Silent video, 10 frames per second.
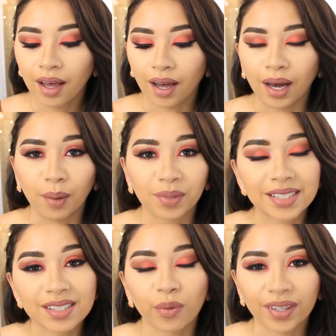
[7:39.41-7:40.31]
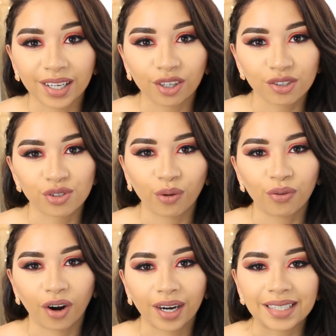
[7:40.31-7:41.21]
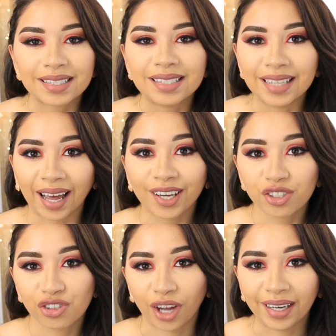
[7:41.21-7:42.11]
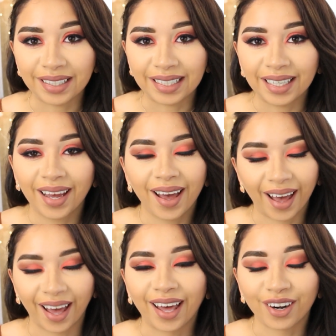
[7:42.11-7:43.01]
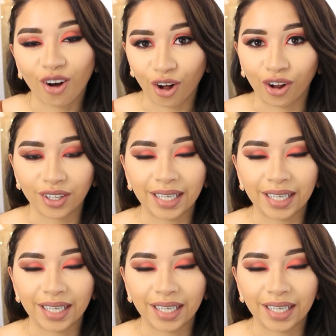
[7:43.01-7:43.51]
Um, this is the way that it looks so far. It's not shiny at all.